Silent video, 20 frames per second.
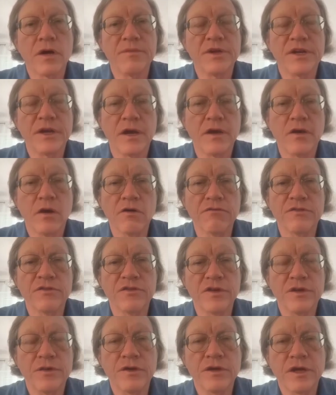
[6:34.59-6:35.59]
I mean, I often
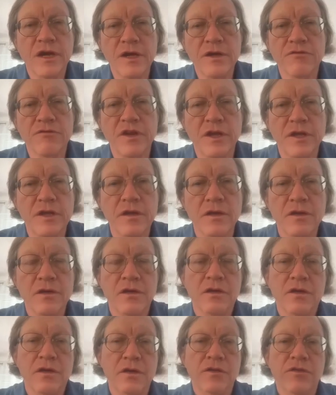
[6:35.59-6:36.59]
say you can kind of take
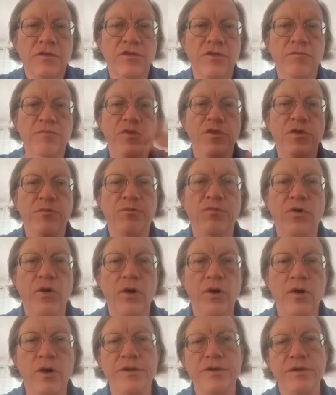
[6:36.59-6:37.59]
the
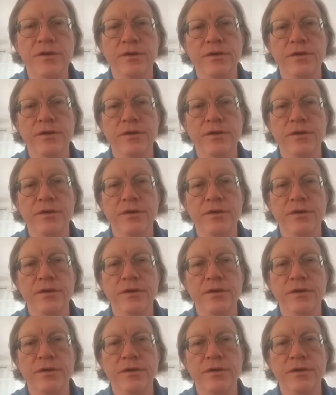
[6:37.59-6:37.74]
broad